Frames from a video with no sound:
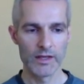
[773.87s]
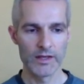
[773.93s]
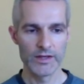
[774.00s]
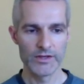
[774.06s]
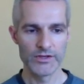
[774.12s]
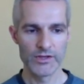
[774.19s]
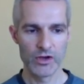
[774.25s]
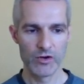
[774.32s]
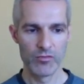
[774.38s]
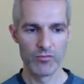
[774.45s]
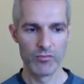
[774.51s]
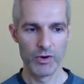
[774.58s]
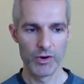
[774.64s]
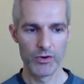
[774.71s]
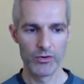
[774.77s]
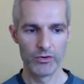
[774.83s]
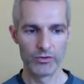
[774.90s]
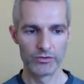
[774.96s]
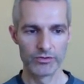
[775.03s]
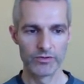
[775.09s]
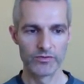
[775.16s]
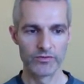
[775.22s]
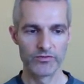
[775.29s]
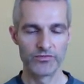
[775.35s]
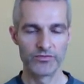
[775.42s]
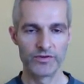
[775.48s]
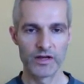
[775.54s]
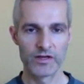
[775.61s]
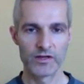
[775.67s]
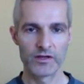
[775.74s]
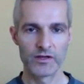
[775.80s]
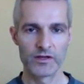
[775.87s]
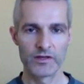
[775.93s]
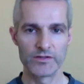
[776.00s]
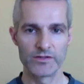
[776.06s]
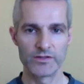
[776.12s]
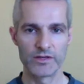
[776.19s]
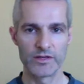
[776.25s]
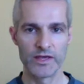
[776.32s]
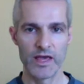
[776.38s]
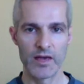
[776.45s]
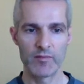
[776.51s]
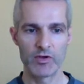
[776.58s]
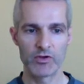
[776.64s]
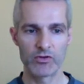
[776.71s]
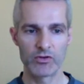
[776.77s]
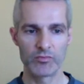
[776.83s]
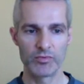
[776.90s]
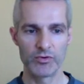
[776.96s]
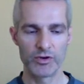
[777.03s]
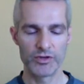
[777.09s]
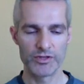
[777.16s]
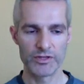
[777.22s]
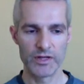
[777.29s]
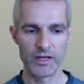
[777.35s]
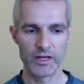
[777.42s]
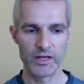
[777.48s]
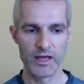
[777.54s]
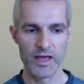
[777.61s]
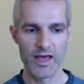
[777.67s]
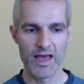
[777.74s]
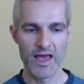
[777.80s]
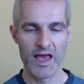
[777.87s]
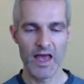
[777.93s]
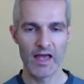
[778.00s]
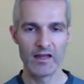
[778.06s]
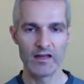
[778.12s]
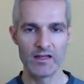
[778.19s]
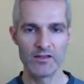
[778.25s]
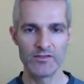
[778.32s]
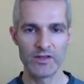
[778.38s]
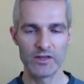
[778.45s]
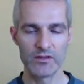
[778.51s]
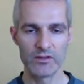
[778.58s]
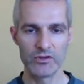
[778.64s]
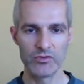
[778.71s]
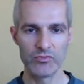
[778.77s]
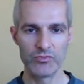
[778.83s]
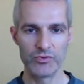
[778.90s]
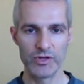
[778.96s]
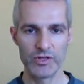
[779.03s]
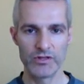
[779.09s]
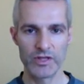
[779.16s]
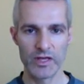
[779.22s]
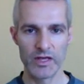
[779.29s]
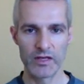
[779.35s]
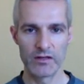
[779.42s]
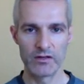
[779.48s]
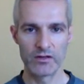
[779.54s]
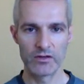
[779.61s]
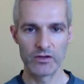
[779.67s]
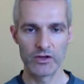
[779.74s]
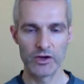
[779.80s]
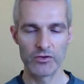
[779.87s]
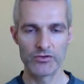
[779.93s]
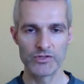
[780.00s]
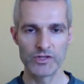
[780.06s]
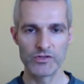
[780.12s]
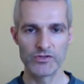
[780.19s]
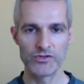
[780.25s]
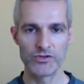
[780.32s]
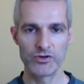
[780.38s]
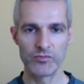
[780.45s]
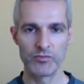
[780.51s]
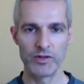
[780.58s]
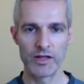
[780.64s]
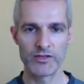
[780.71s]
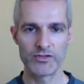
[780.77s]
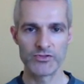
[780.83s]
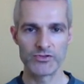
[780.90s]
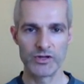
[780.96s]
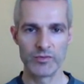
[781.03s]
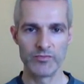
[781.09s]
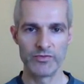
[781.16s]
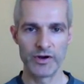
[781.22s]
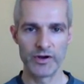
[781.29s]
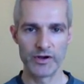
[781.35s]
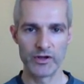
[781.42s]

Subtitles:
So mold, fungus, chemical poisoning, anything that you breathe in goes into your bloodstream very